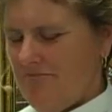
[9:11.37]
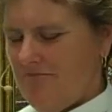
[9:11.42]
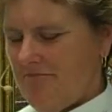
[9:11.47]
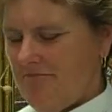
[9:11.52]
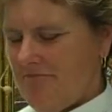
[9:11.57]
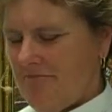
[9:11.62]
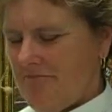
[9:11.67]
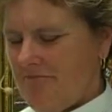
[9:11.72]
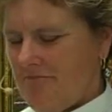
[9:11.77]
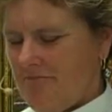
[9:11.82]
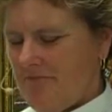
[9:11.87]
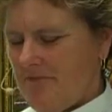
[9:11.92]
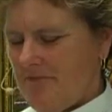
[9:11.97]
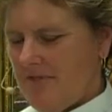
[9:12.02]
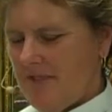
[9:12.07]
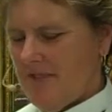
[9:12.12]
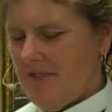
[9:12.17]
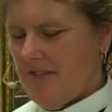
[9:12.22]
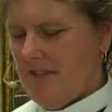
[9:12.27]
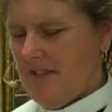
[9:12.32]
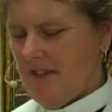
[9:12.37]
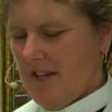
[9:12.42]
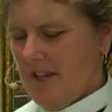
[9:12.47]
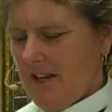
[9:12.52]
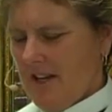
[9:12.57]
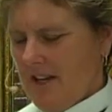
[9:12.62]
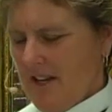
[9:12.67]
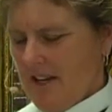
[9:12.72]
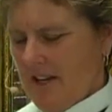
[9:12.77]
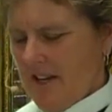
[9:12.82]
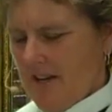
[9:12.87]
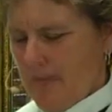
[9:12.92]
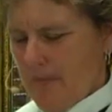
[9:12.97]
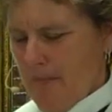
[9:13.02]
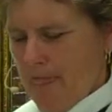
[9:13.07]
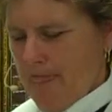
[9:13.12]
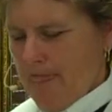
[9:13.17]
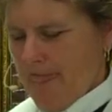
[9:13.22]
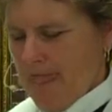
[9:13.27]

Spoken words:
Nobody speaks.